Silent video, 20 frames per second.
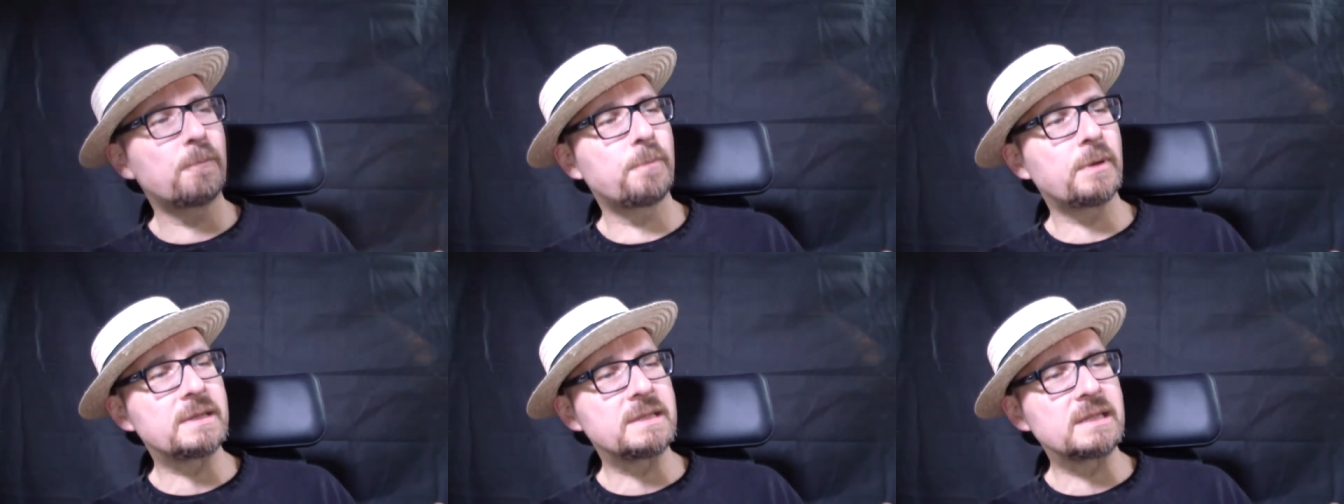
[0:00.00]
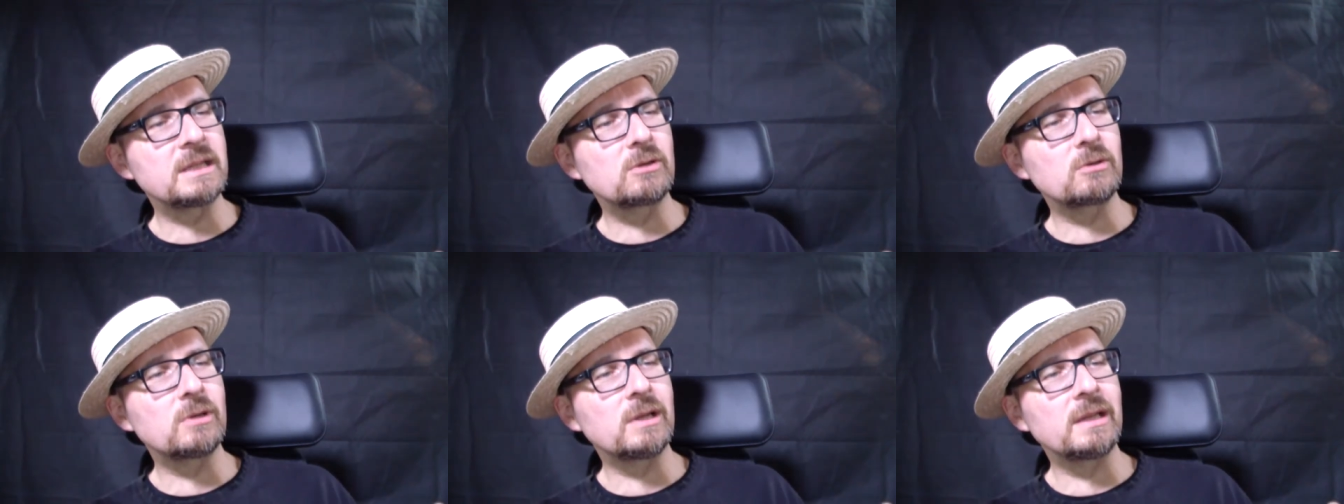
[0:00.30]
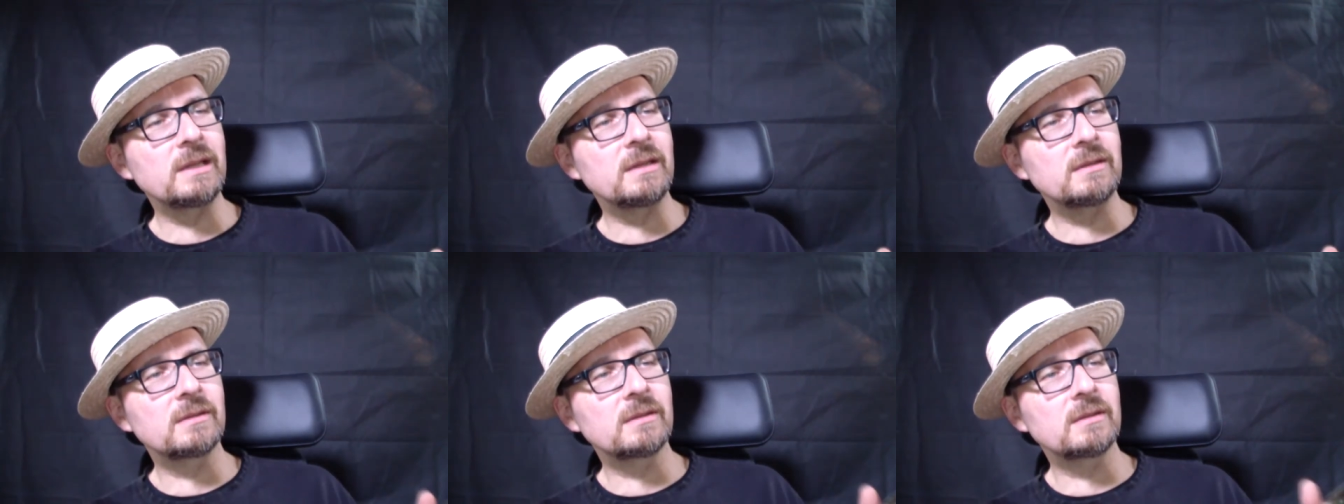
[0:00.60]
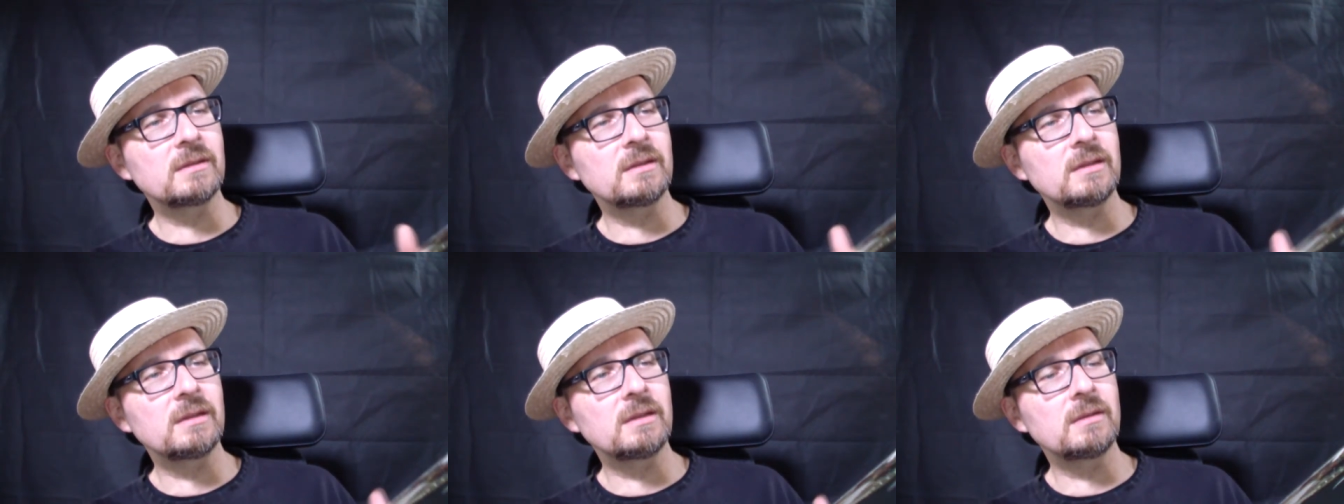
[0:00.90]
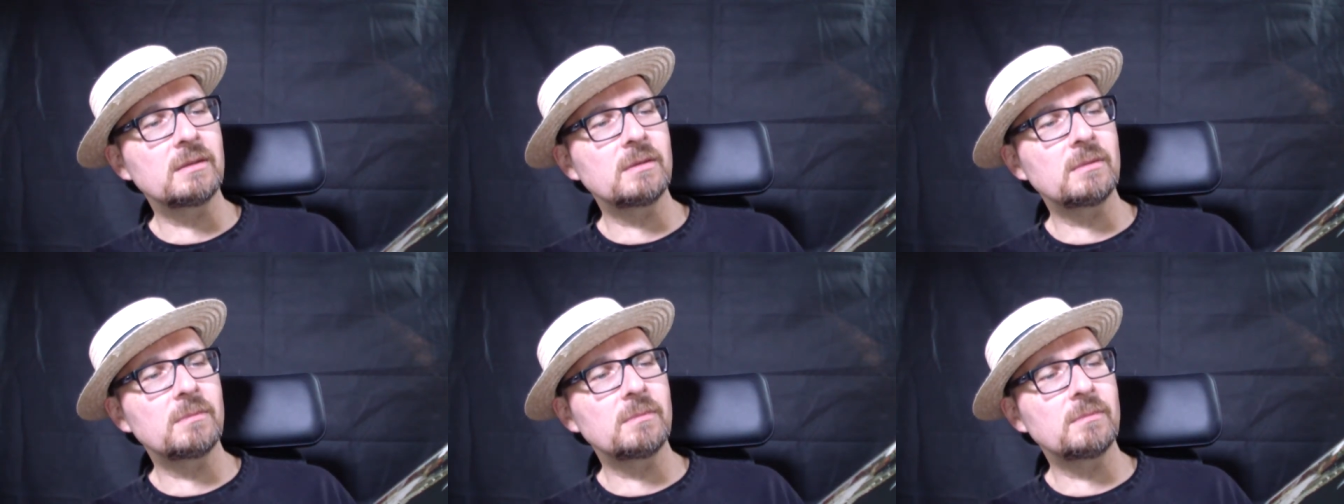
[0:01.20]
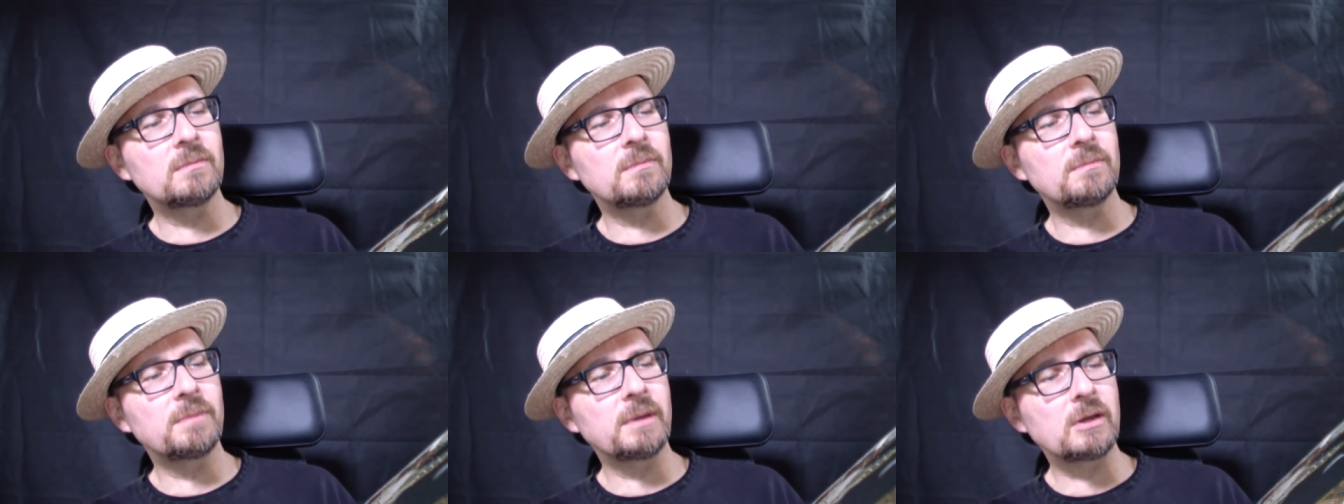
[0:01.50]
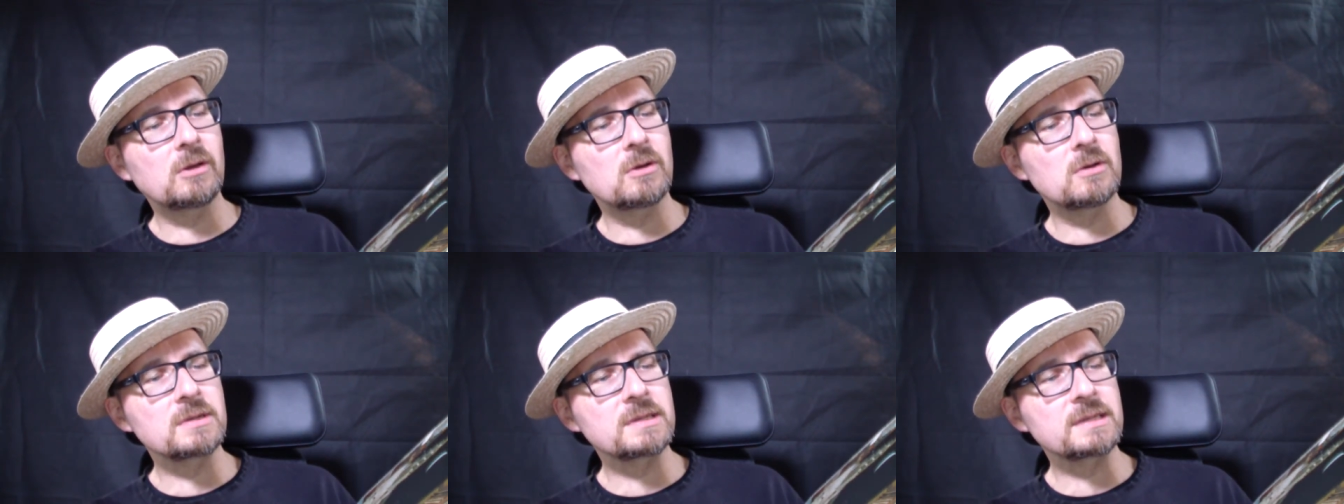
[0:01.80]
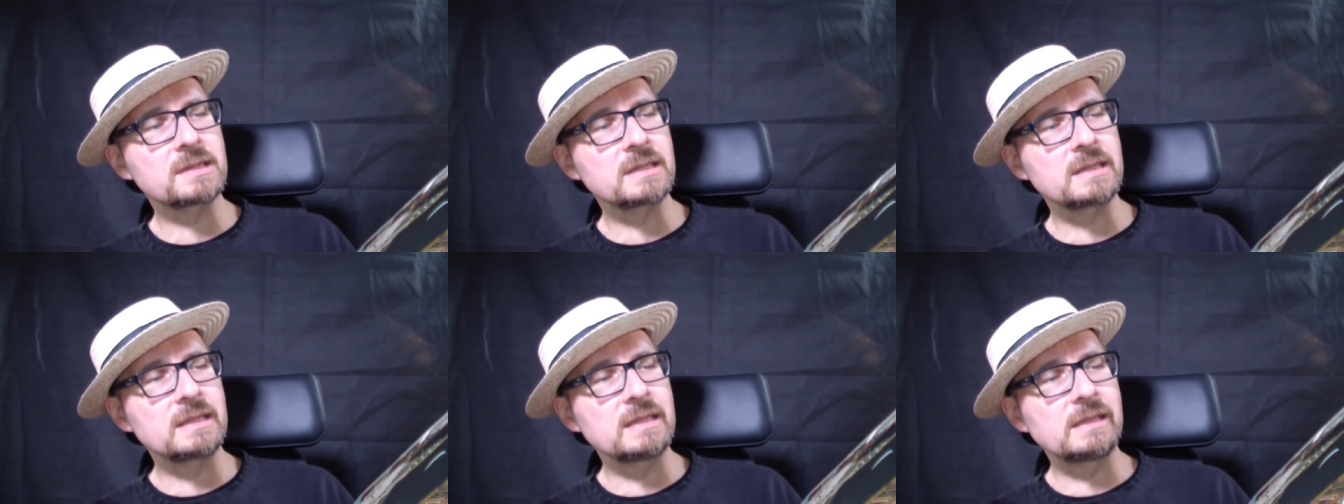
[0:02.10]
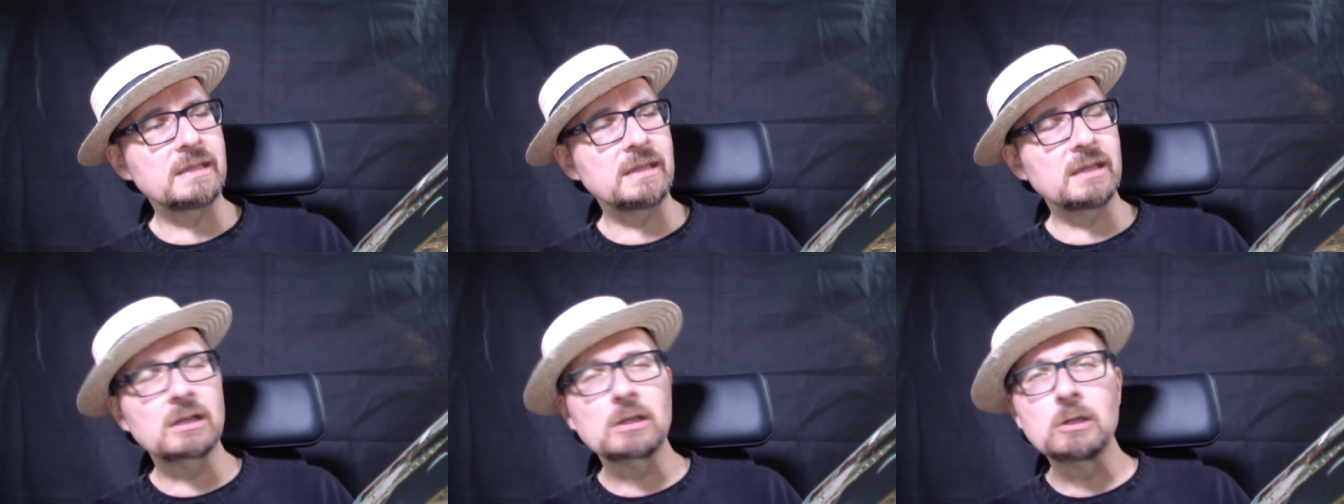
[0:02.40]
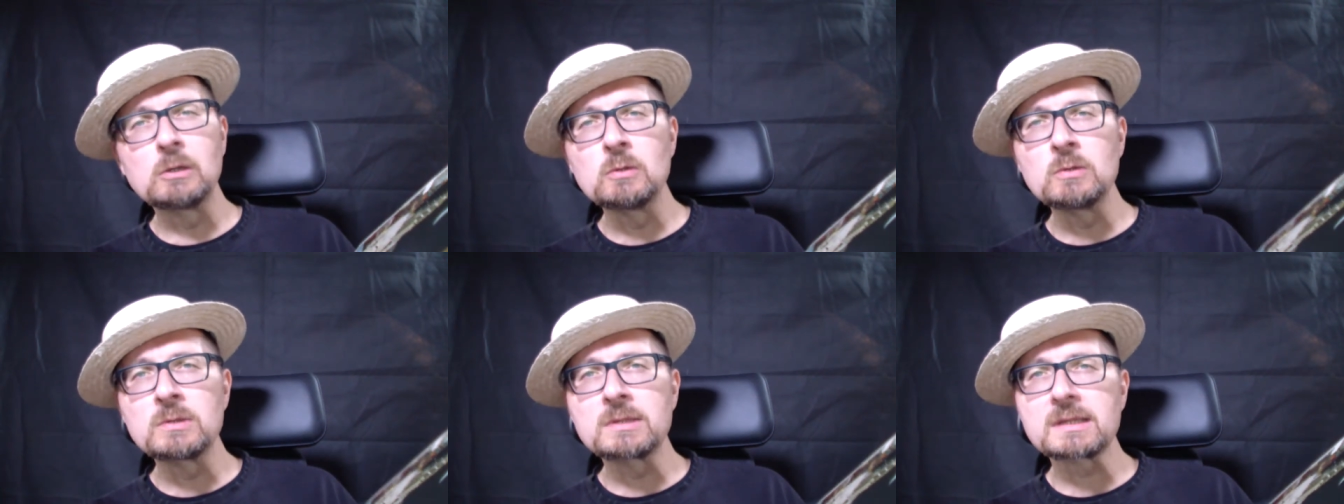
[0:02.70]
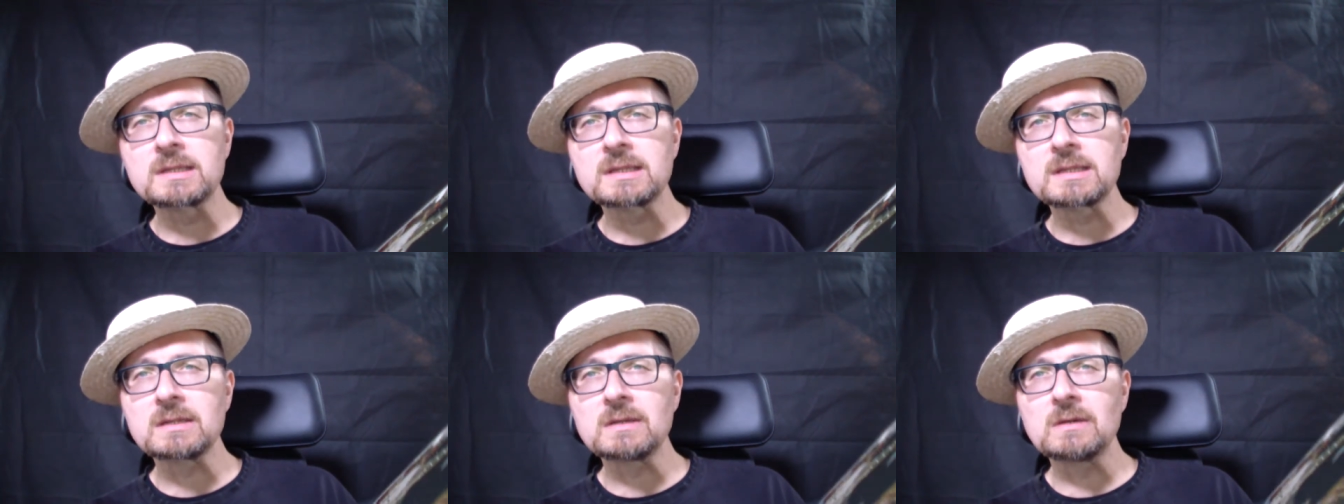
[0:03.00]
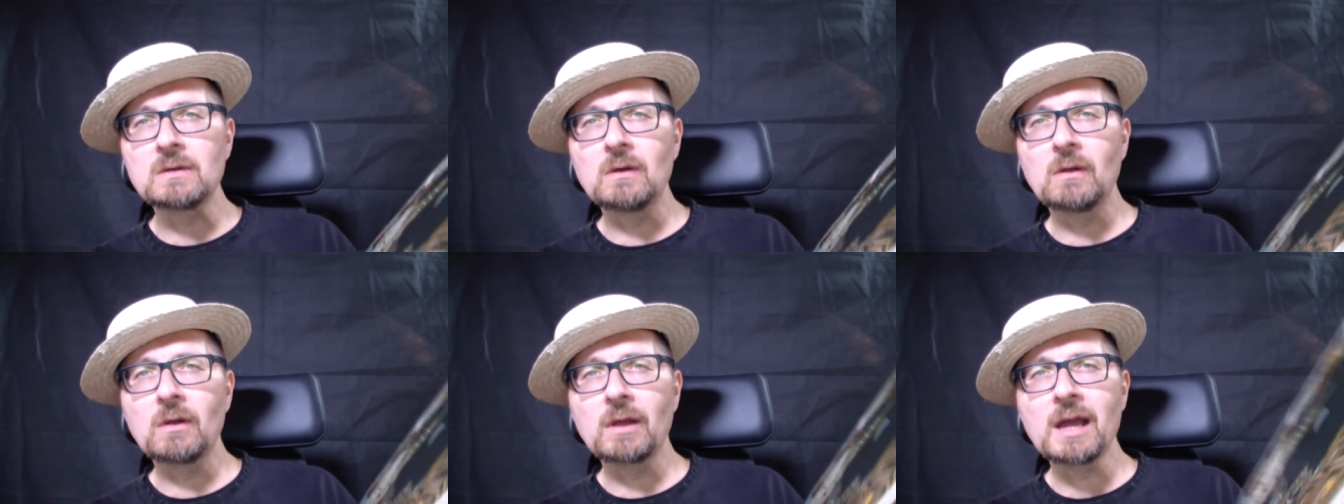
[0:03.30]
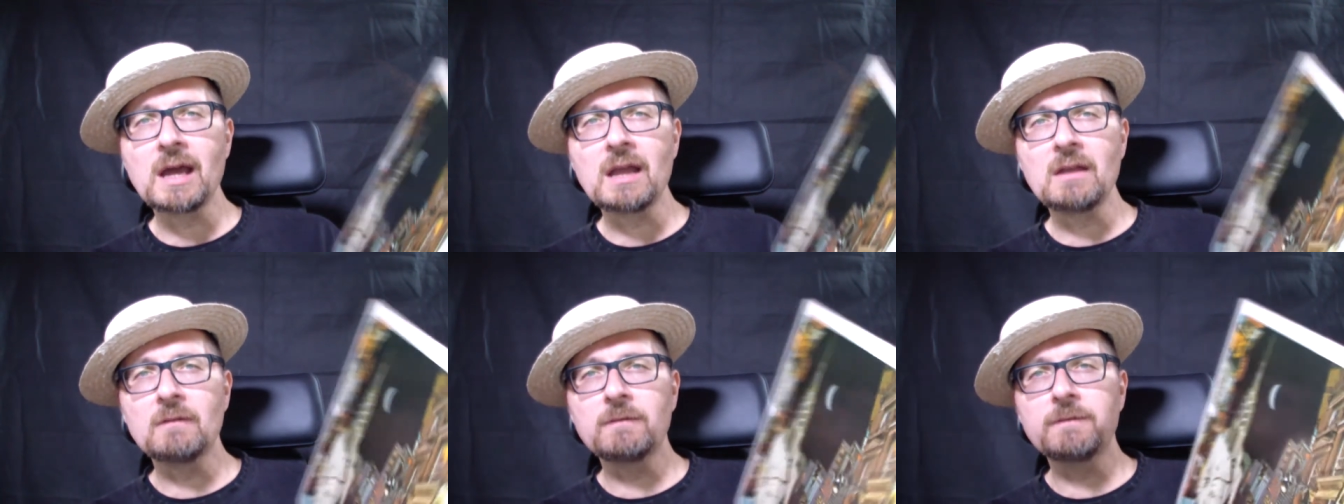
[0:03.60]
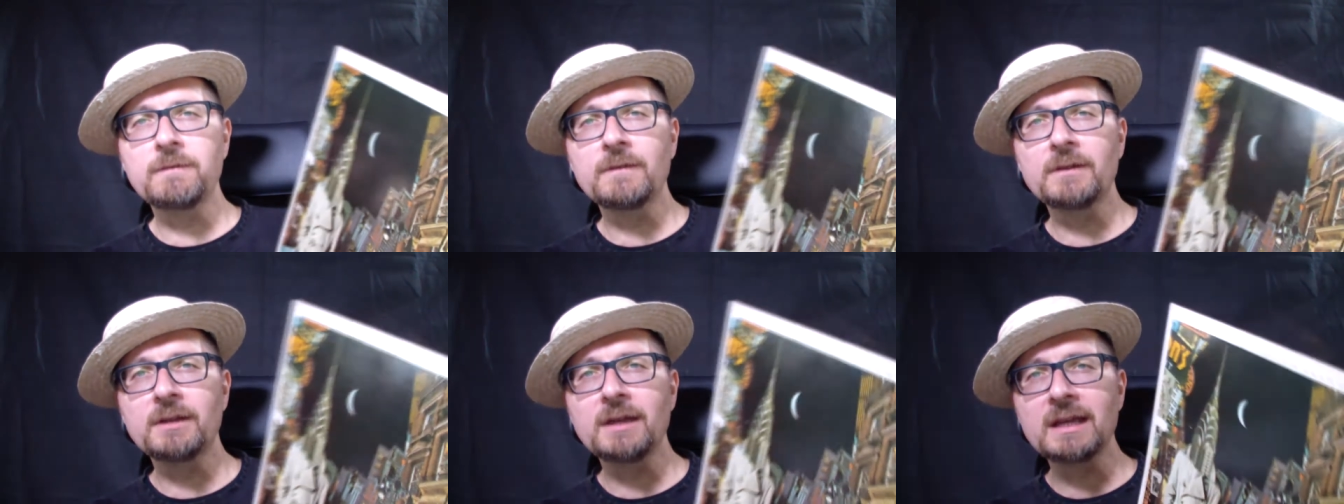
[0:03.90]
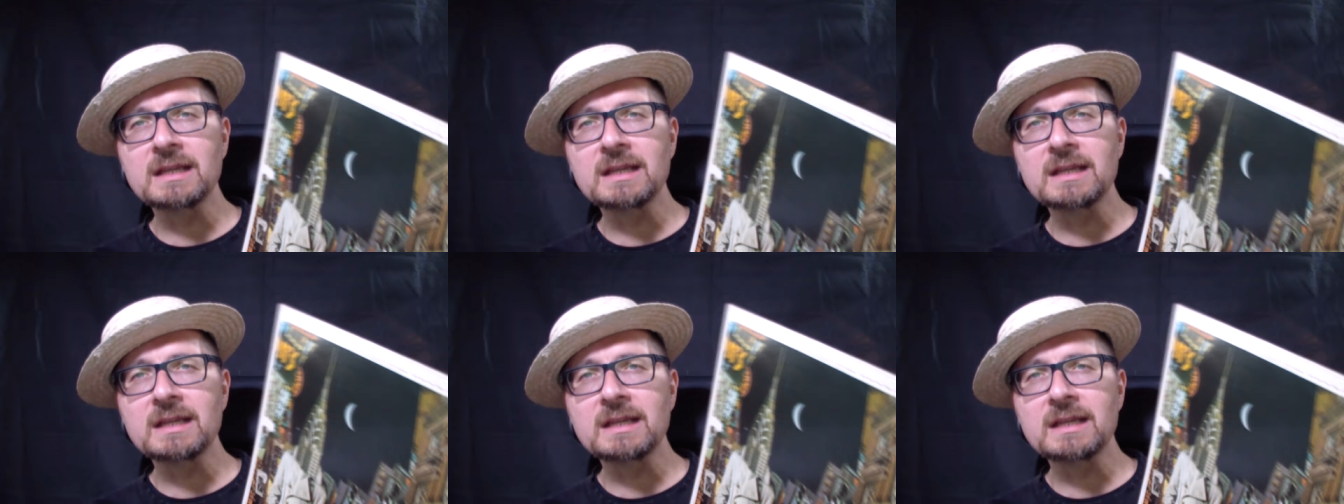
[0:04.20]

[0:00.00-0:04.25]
particularly because it includes all kind of uh,